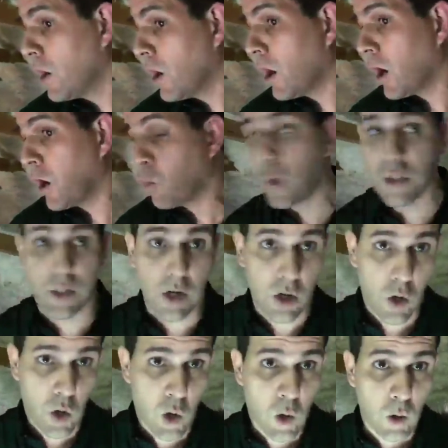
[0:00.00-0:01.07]
was a
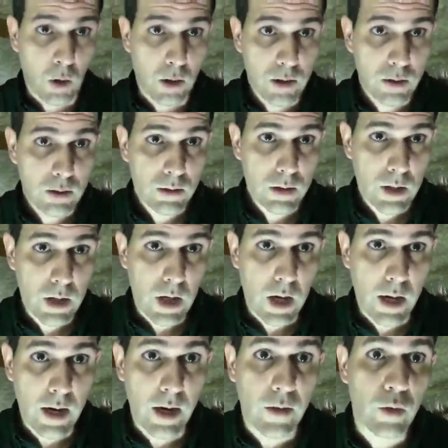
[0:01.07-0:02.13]
hole
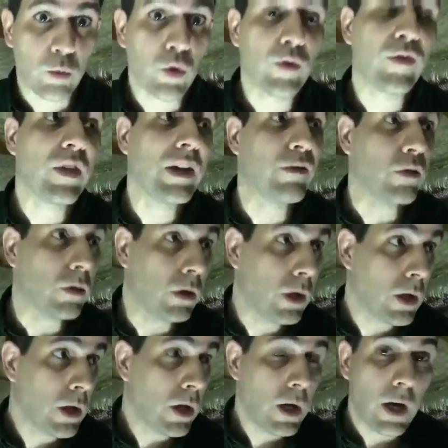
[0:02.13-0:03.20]
on the roof level,
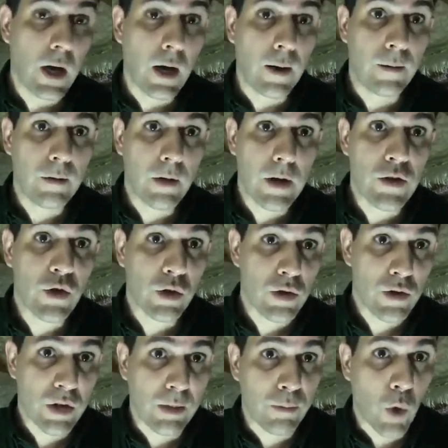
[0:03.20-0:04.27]

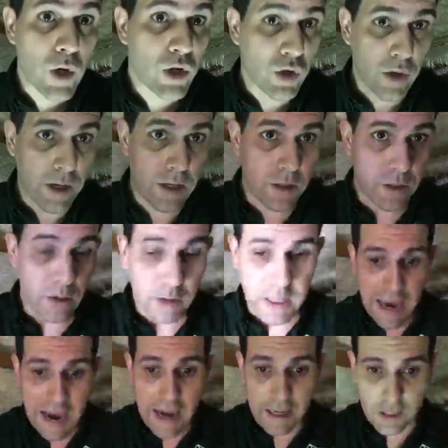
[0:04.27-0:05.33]
introducing moisture into
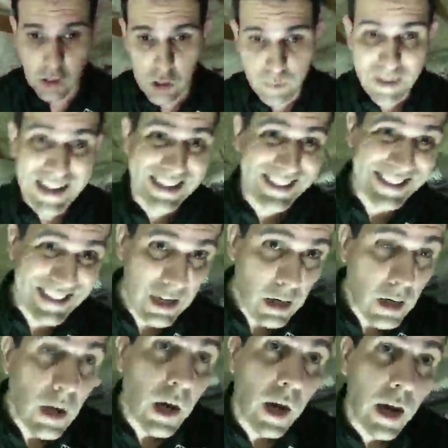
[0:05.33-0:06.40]
attic space.
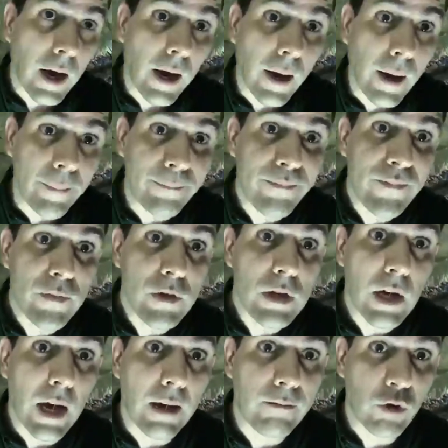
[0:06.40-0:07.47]

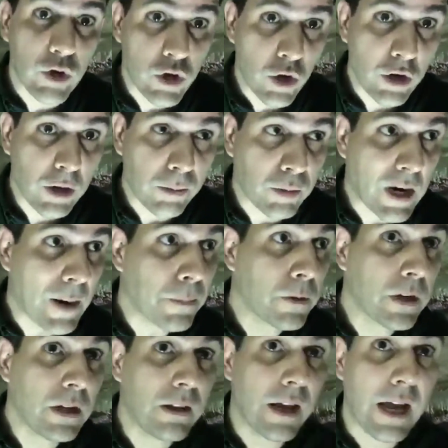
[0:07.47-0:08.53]
I've returned to the
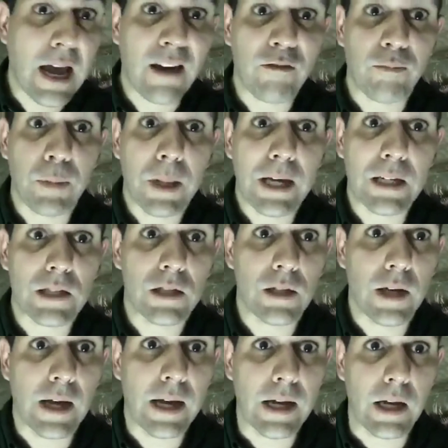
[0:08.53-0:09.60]
property. They have placed
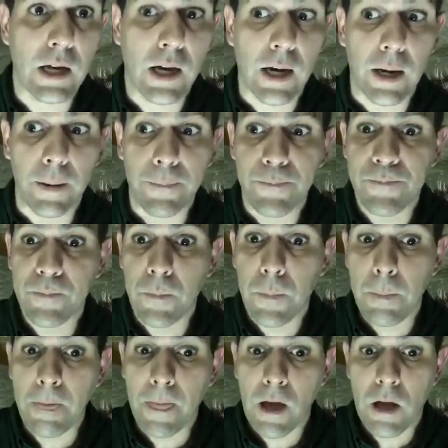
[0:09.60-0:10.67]
a
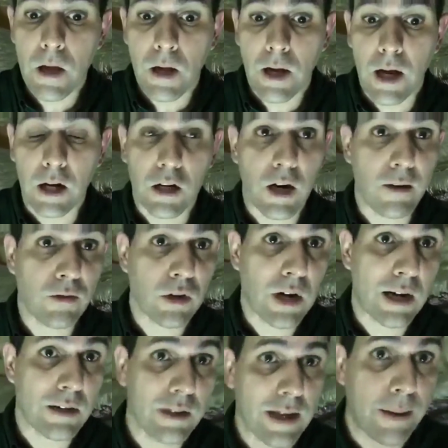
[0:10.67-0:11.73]
cover onto